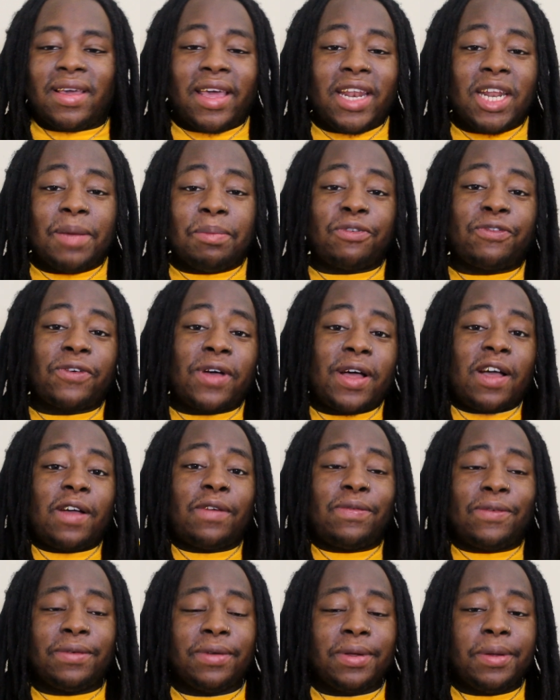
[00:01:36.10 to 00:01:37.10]
And number
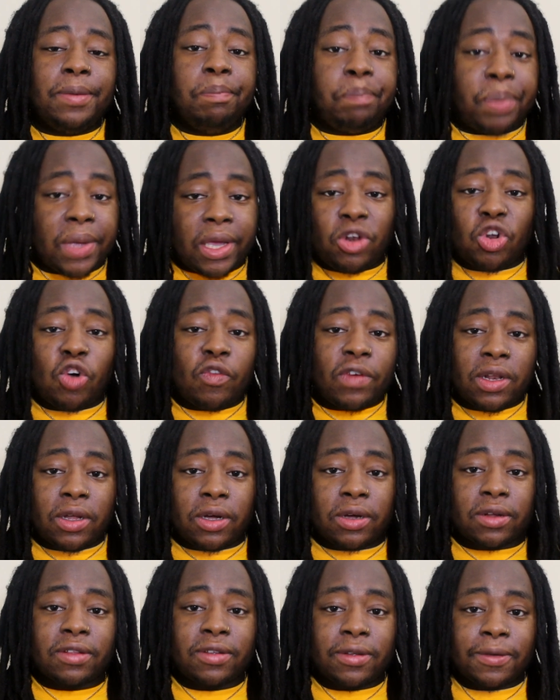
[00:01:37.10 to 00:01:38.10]
five, being
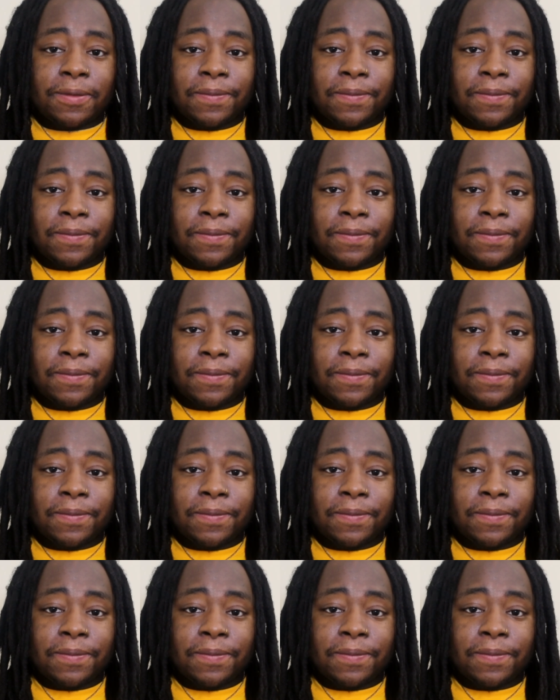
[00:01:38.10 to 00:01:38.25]
overlooked.